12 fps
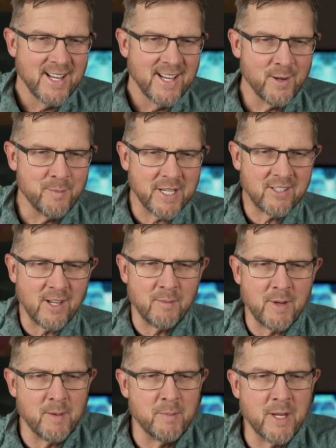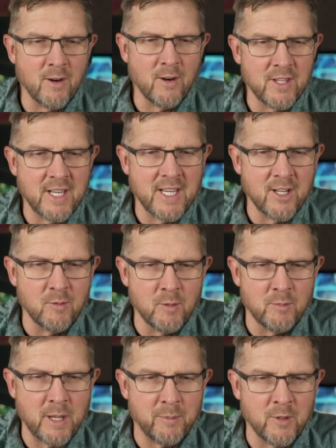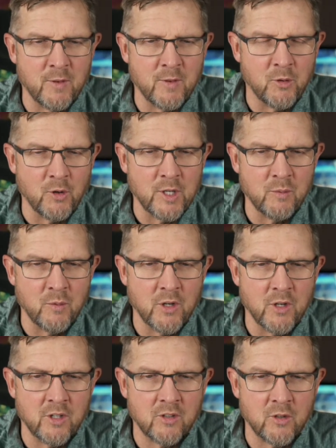Big Sam might be a bit over the hill, but Blackpool have employed worse.